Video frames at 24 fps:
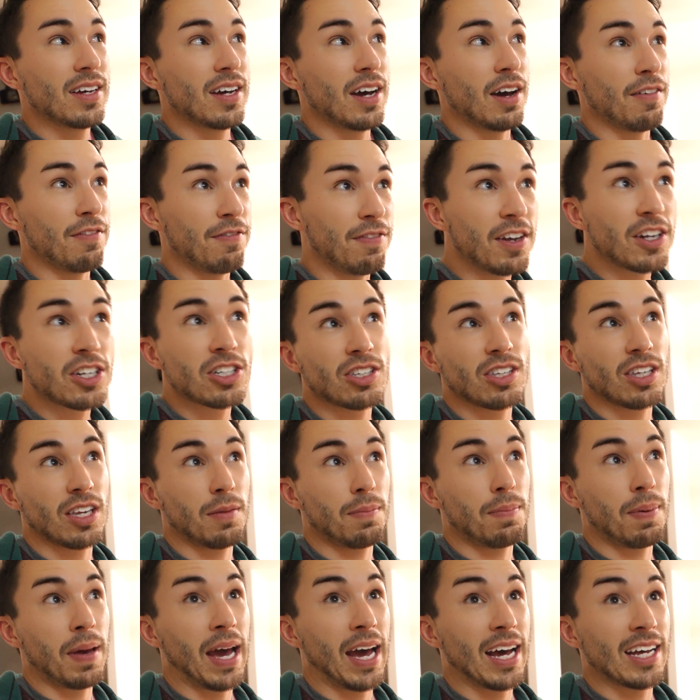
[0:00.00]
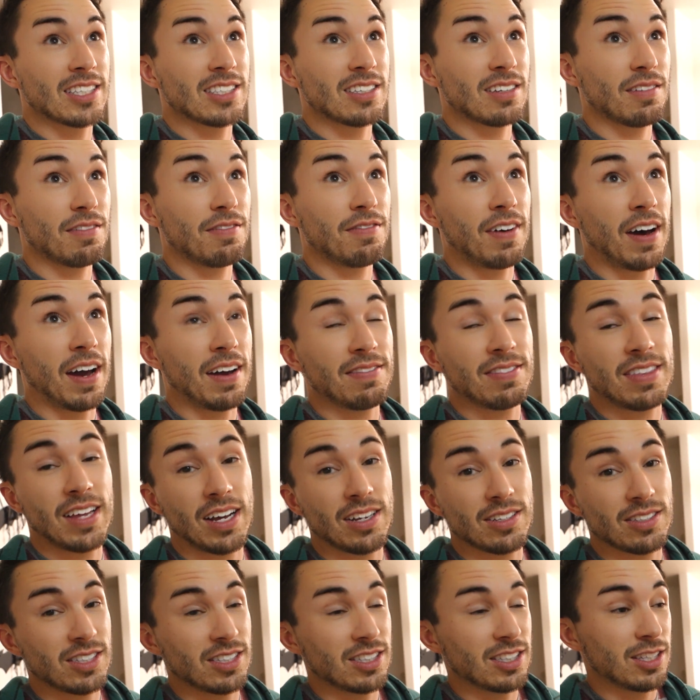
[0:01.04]
officially passed
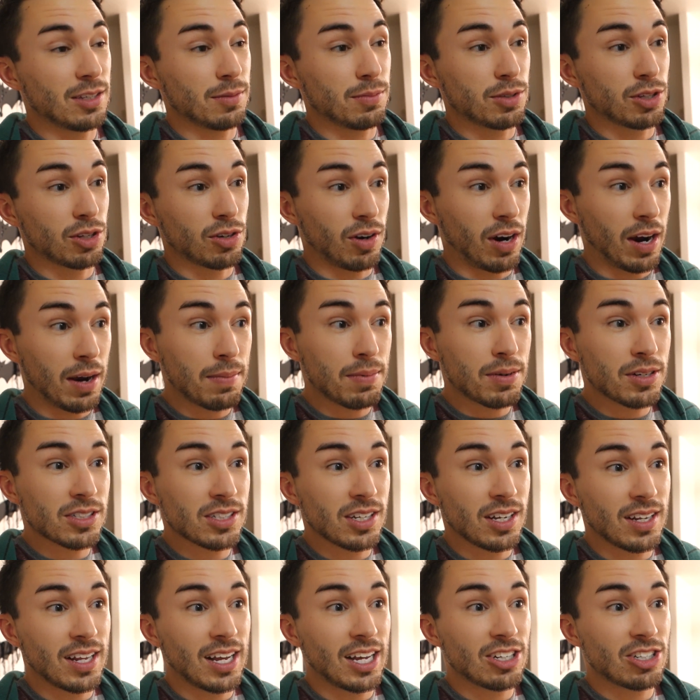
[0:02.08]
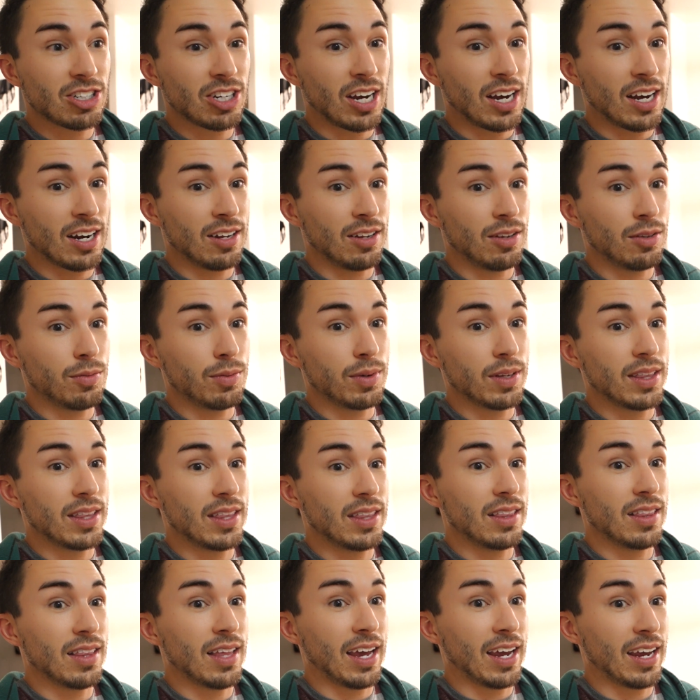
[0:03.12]
5,000 subscribers on that channel with
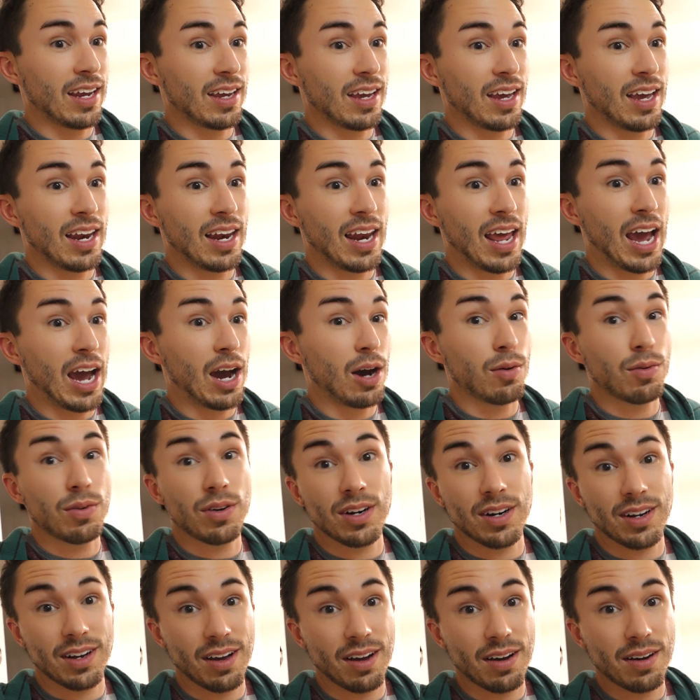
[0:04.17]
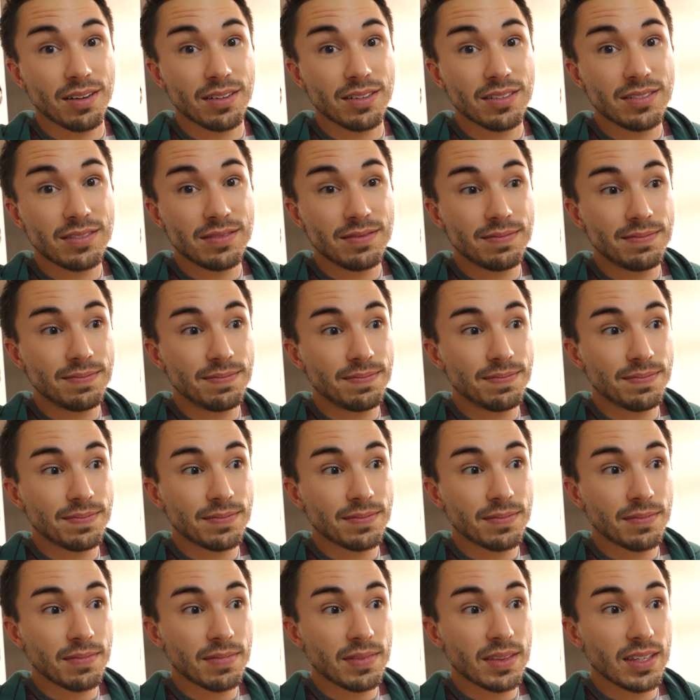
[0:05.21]
like an hour ago.
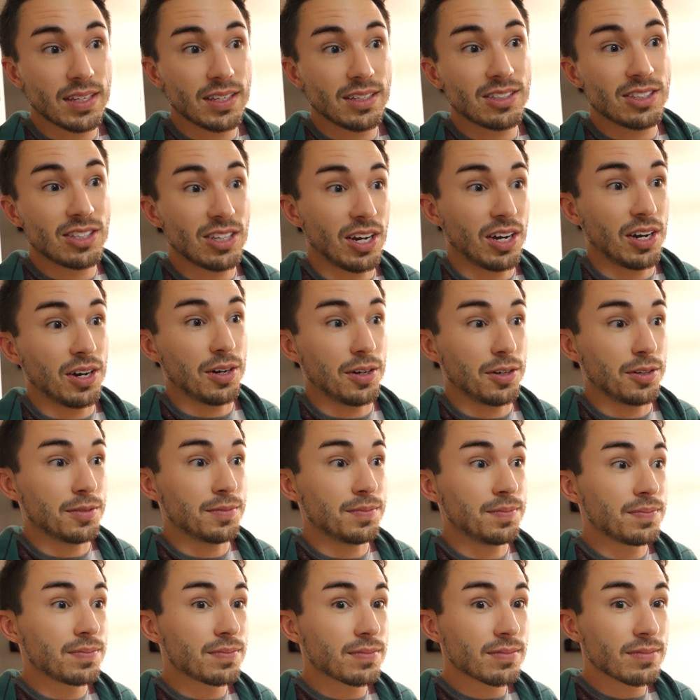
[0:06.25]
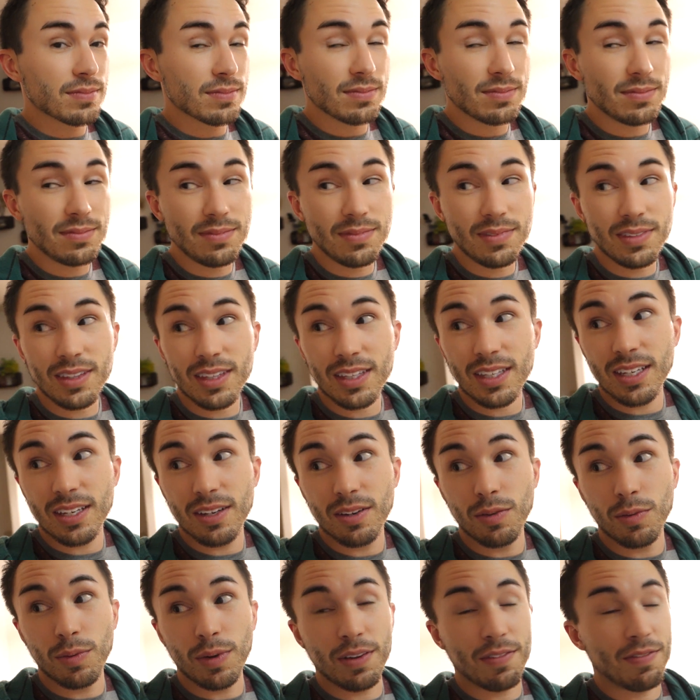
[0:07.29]
So
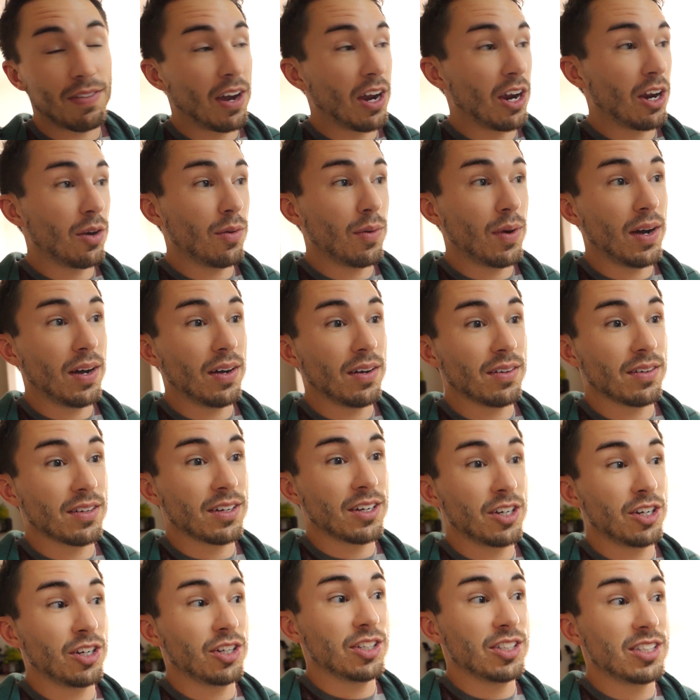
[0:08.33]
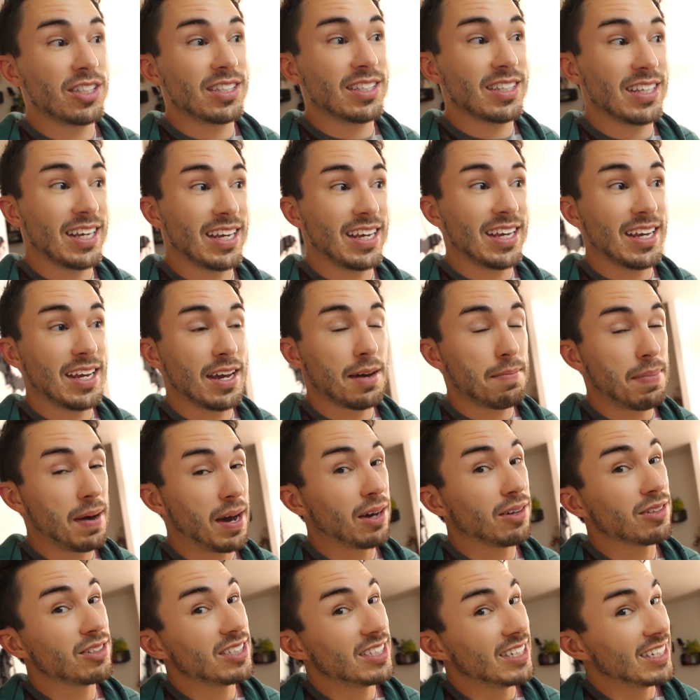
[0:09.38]
we very well could see
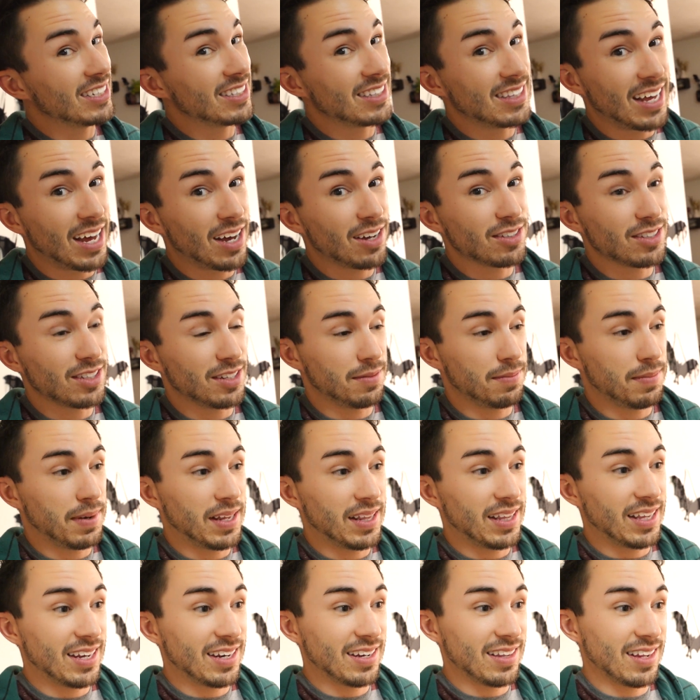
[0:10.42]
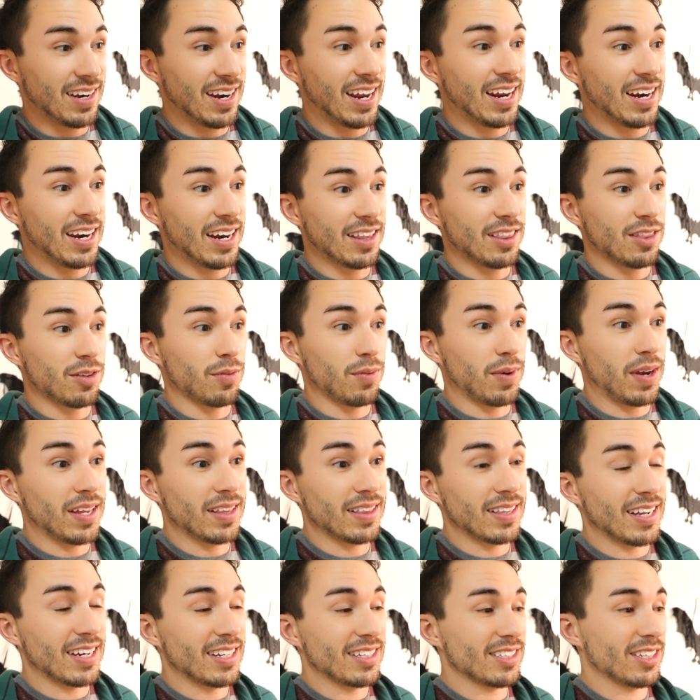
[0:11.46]
about 6,000 by the end of the night at the rate
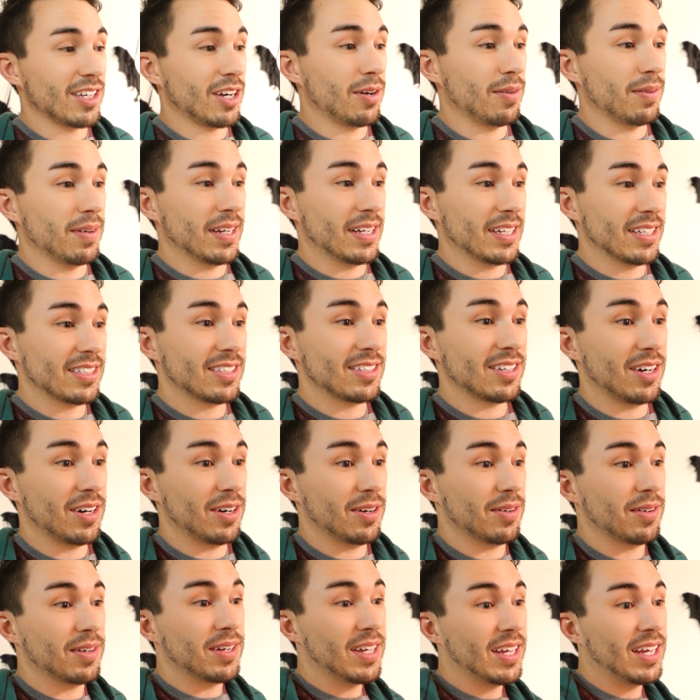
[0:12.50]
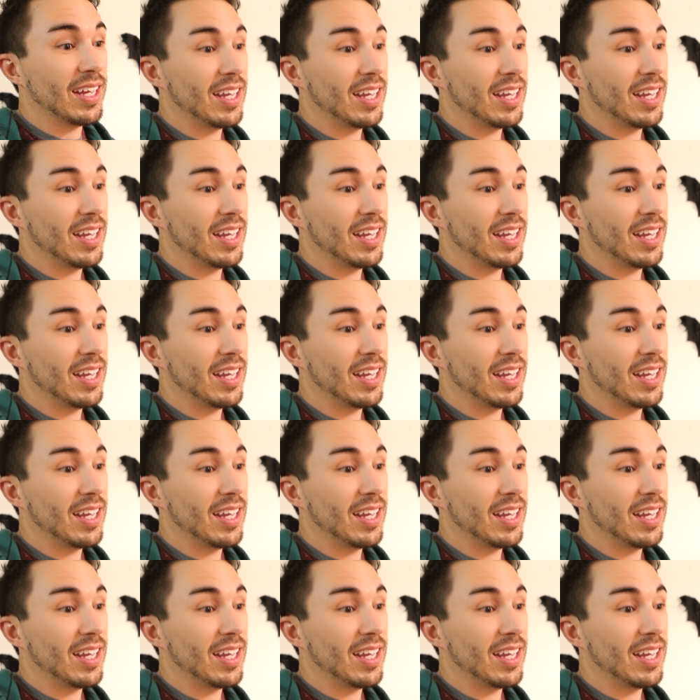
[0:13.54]
that it's going. So